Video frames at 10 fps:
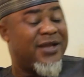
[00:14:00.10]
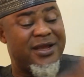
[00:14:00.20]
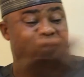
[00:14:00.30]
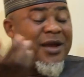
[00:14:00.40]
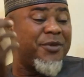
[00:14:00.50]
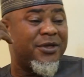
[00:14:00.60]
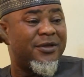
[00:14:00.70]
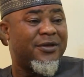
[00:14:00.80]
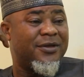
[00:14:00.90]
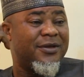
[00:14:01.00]
things
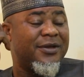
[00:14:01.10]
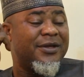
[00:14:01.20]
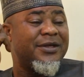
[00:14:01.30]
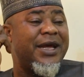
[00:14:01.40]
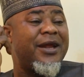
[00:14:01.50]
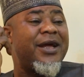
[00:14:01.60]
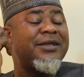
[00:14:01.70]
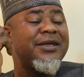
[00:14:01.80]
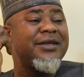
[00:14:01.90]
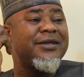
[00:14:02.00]
happening. Then
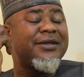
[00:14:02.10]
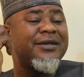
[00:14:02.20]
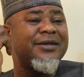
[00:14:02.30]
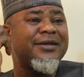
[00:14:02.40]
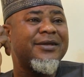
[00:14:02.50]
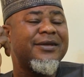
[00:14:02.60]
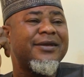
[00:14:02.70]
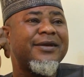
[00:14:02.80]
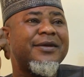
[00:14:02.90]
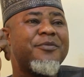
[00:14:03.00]
another thing is,
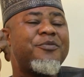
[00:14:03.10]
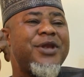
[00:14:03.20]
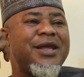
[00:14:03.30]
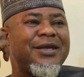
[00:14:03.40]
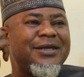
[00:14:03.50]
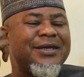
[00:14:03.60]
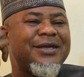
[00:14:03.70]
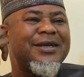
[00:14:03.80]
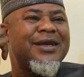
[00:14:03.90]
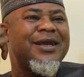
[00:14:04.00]
please,